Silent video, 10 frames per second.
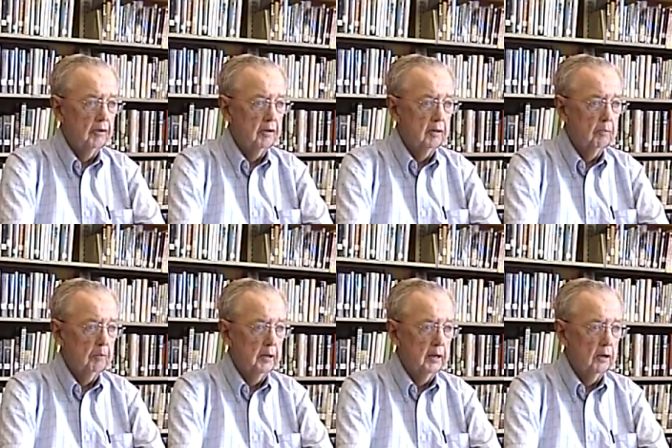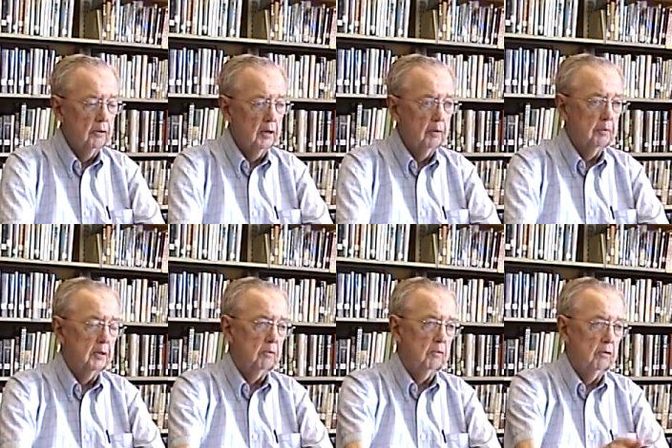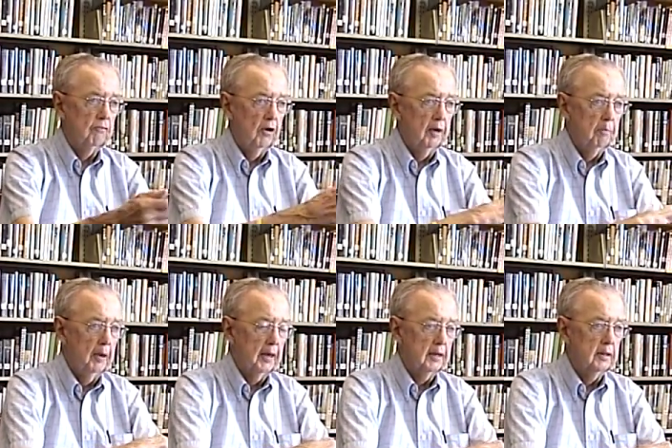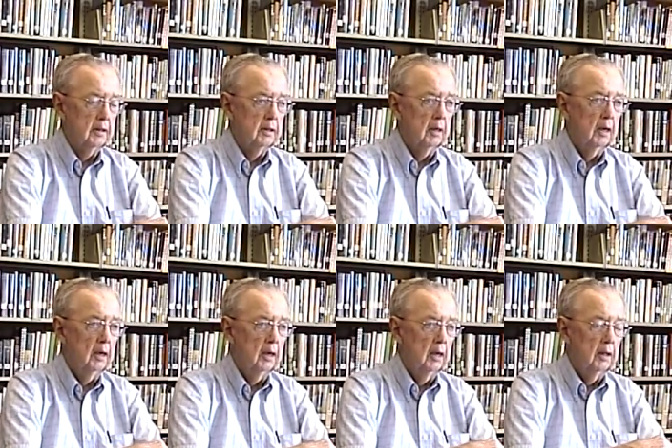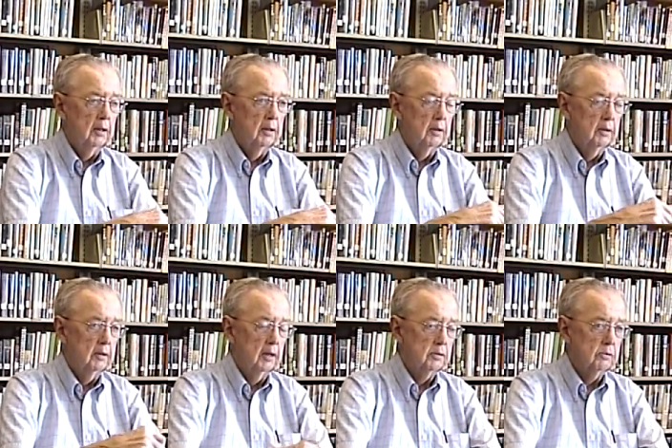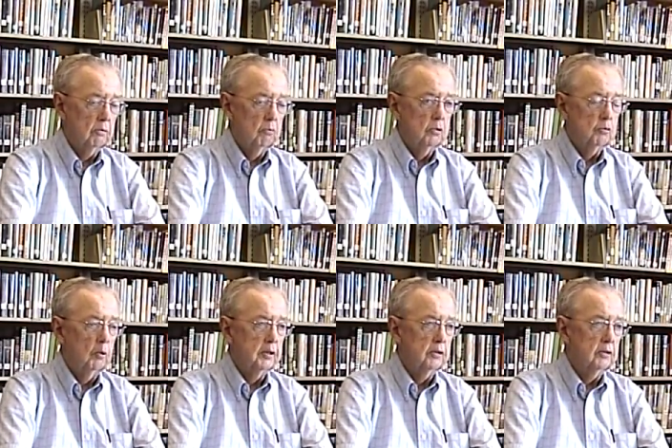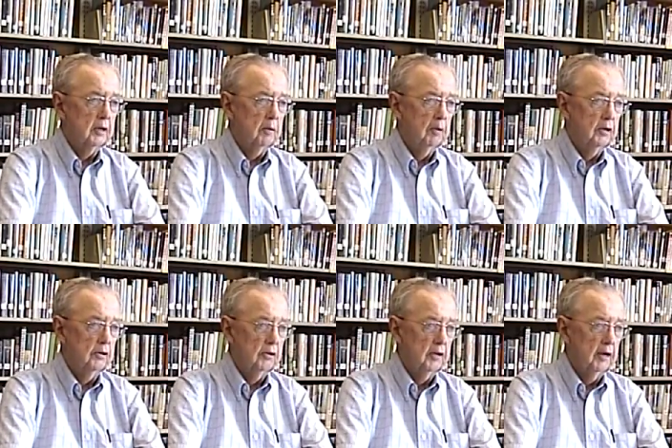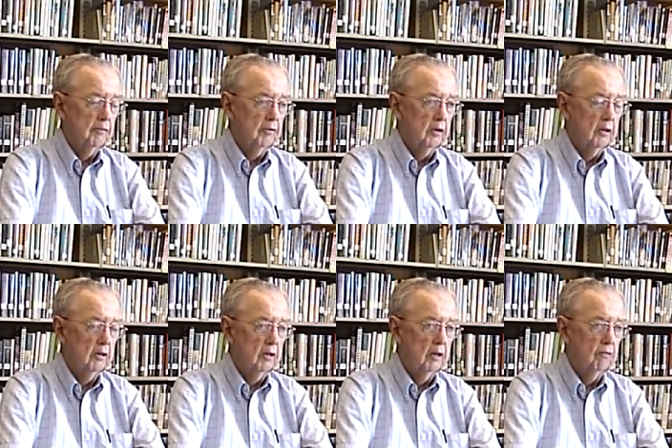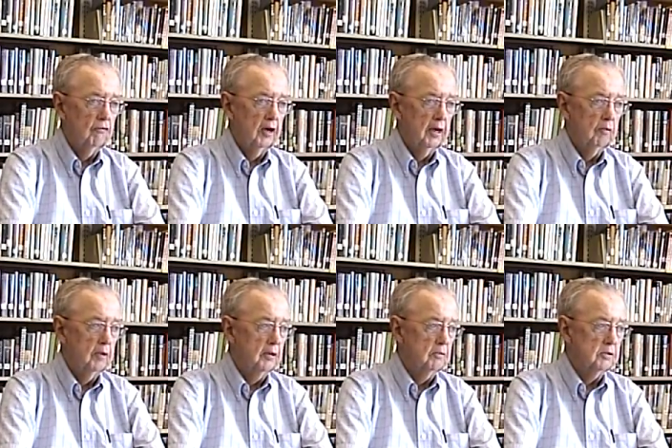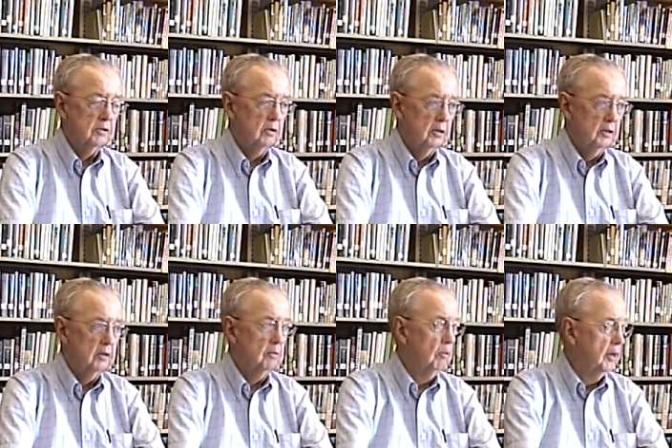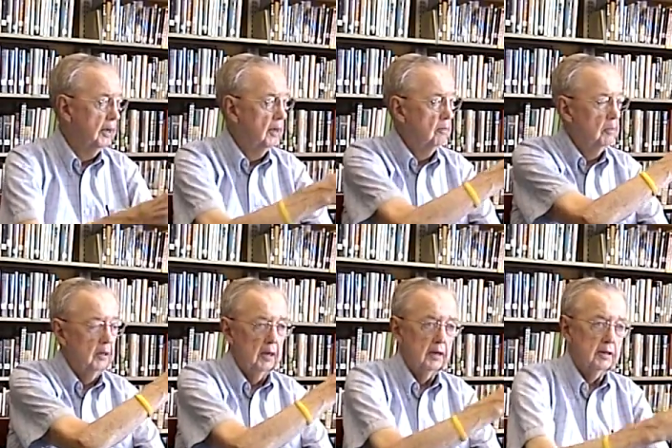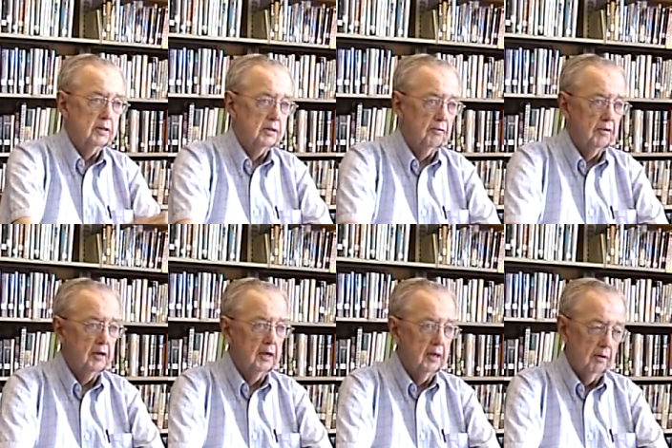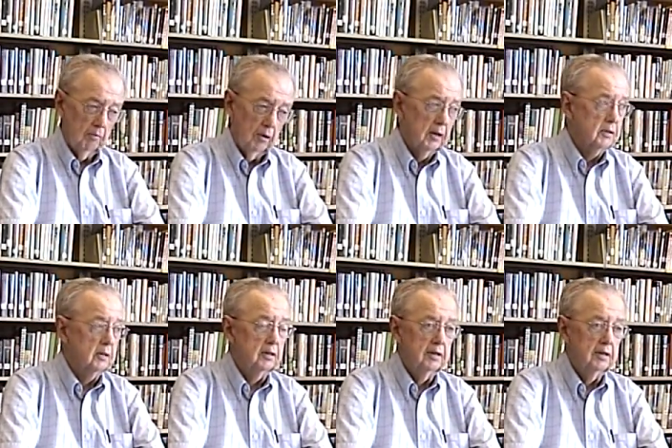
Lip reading: had the plane loaded up, and then we'd fly them back. And that was one good thing about North Africa. The flying weather was good. You could plan on it being like this every day, and it was.